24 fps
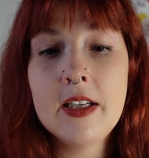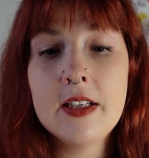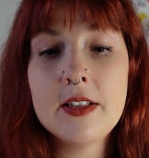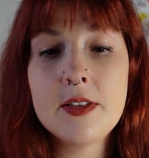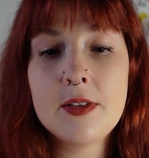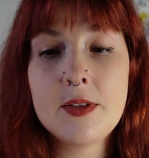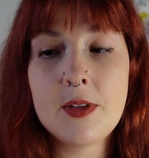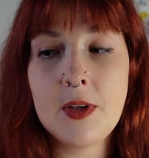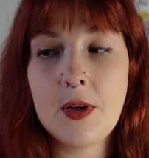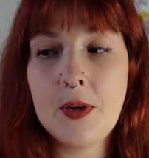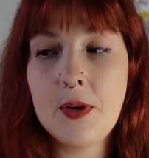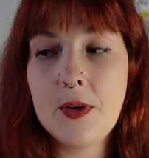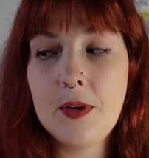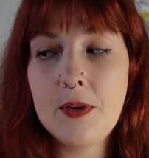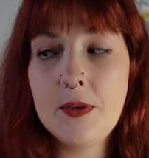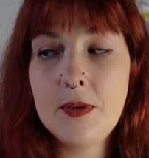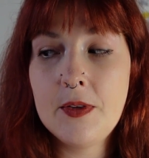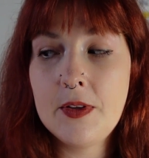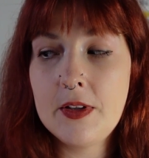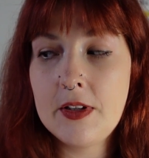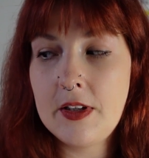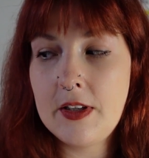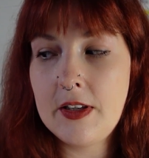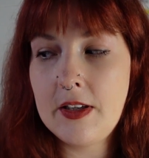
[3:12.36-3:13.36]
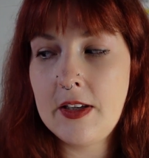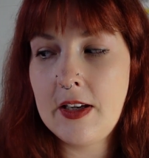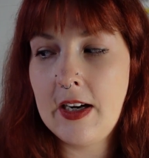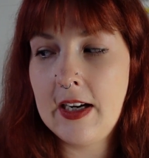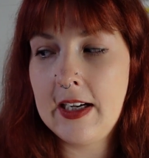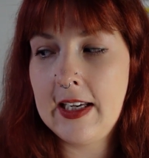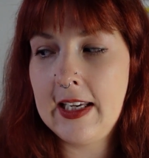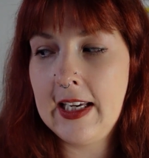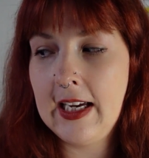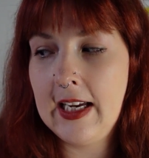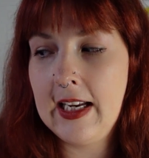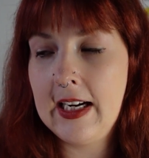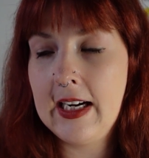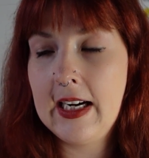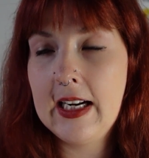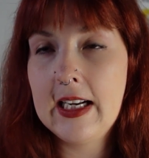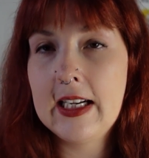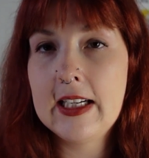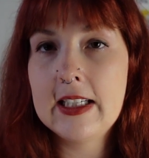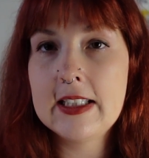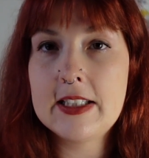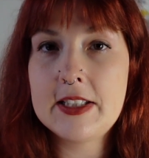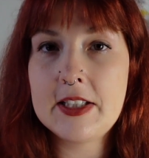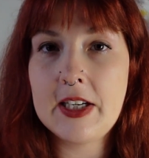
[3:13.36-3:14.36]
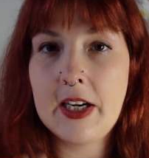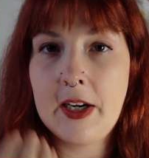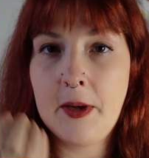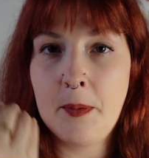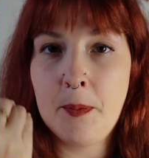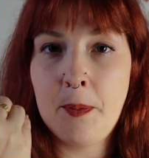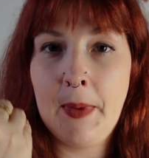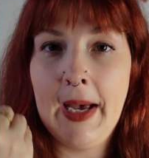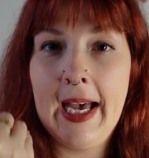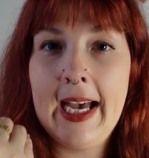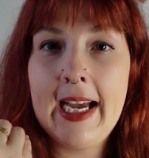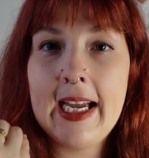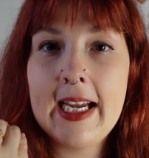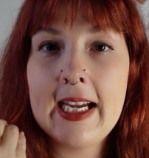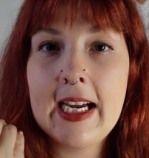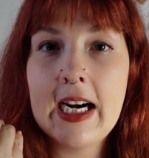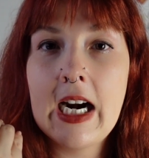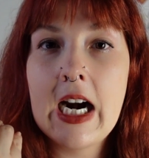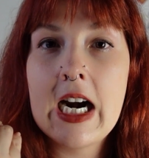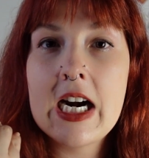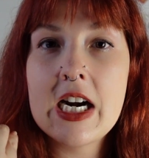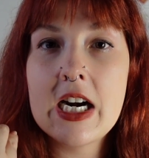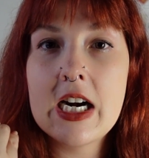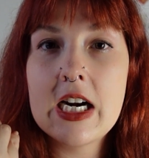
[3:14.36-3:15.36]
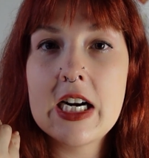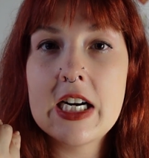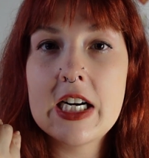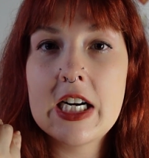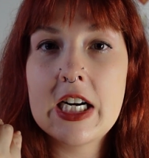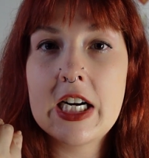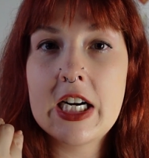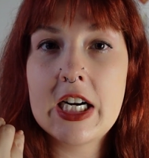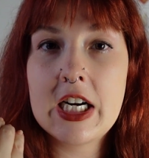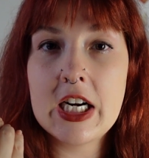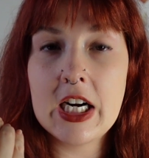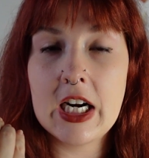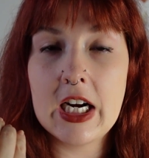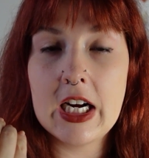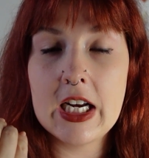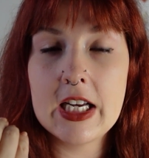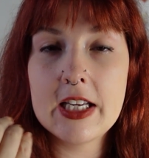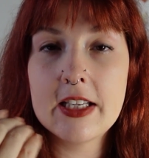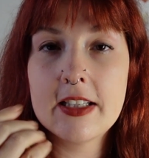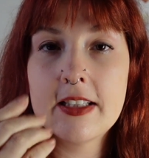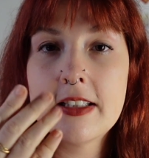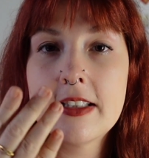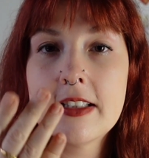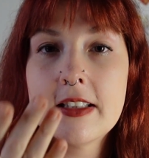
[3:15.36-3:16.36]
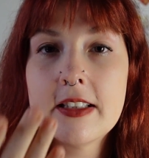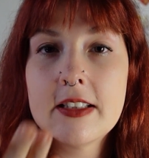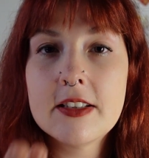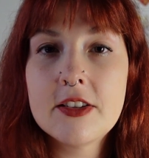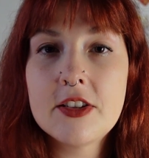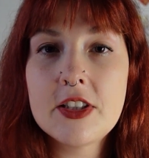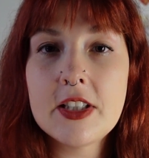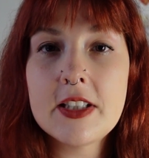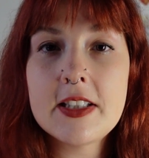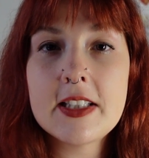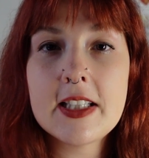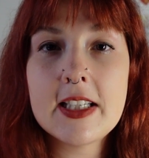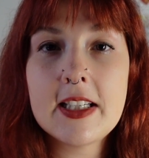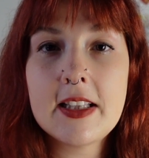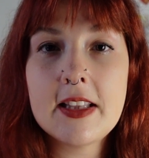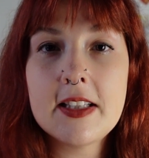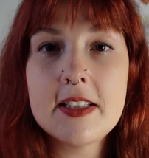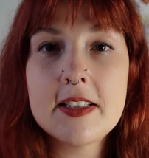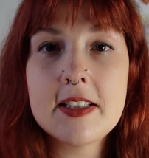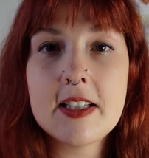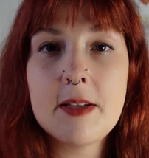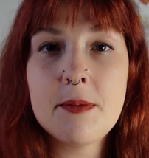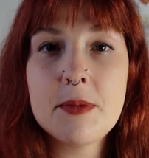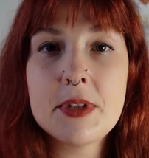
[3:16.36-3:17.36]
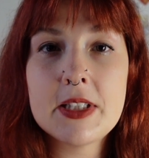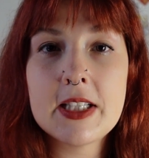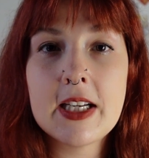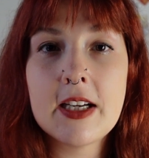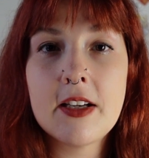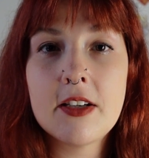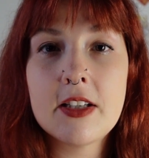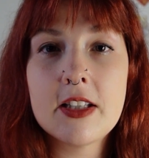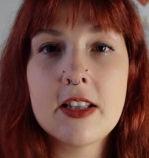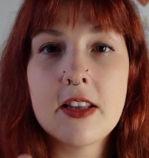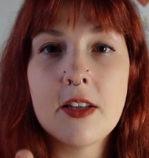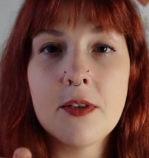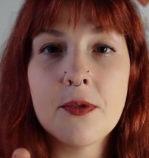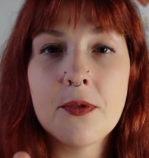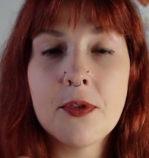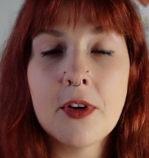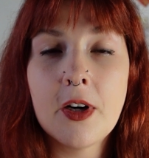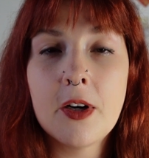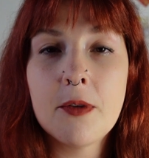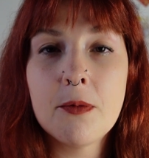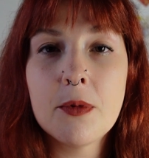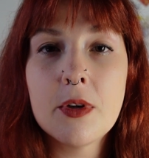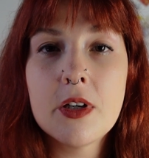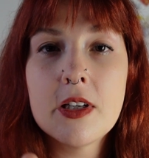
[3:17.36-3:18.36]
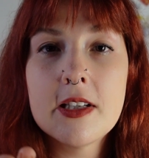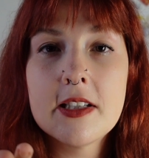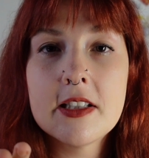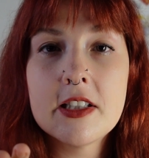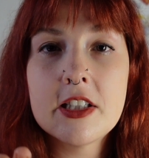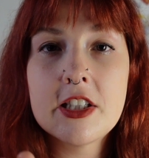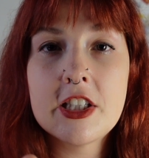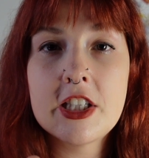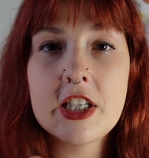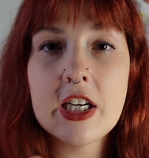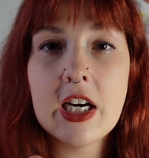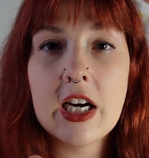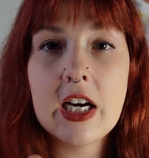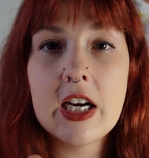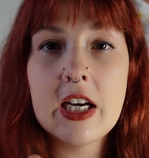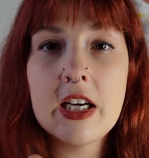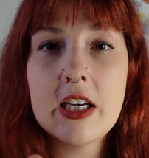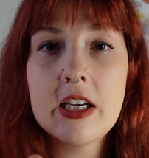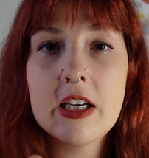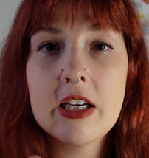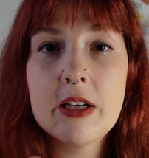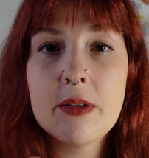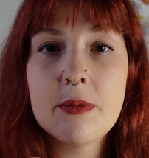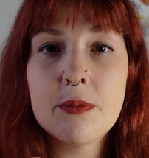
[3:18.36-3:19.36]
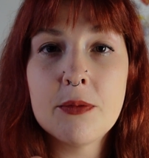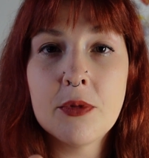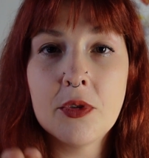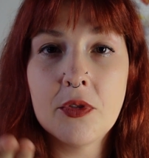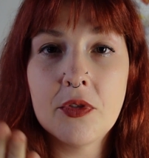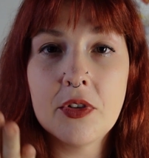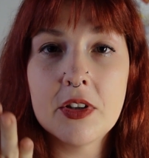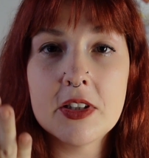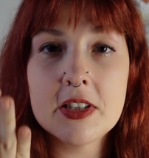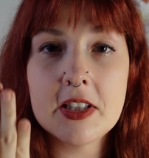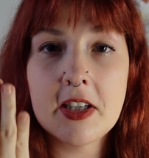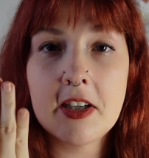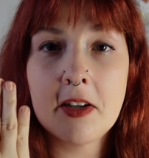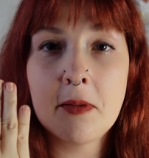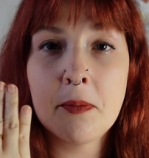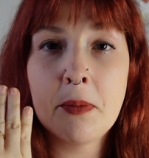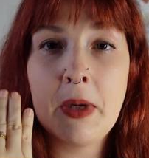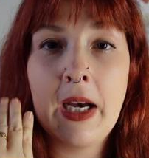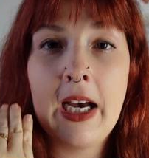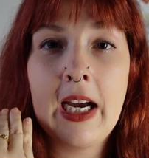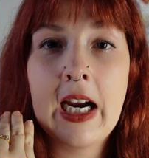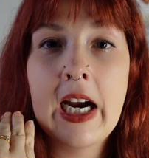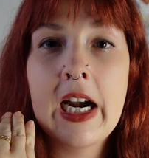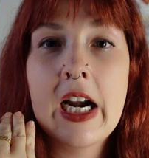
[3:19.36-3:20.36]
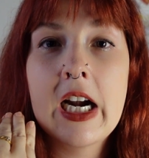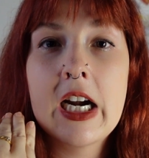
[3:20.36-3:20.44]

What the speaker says: So again, tongue back, sha. Just like the same sound in the front, sha, move the tongue back,